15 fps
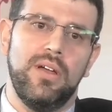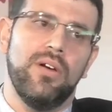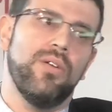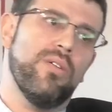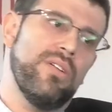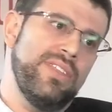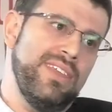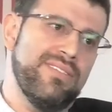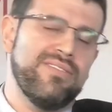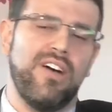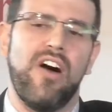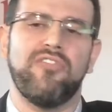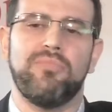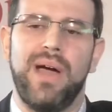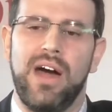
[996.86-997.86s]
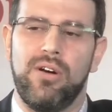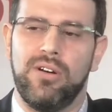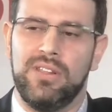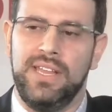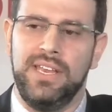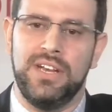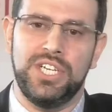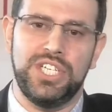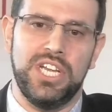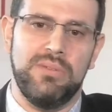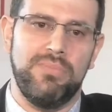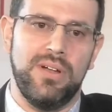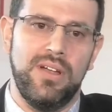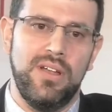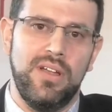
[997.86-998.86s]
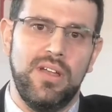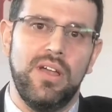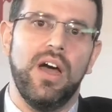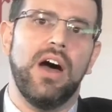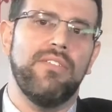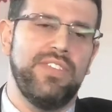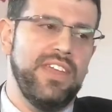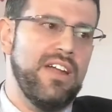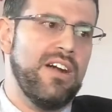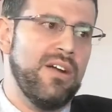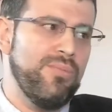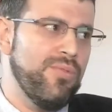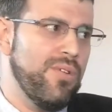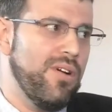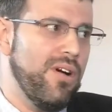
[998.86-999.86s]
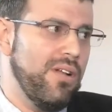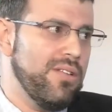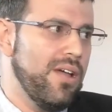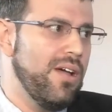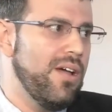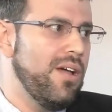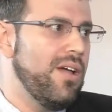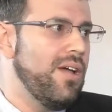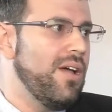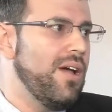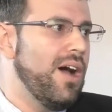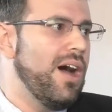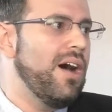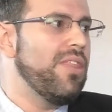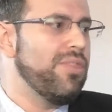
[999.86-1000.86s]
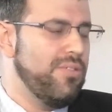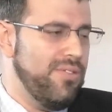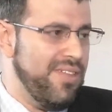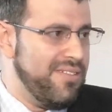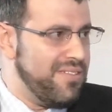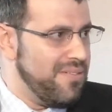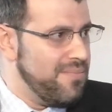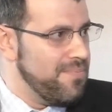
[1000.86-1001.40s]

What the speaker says: or the soft power leadership of the Arab world through this.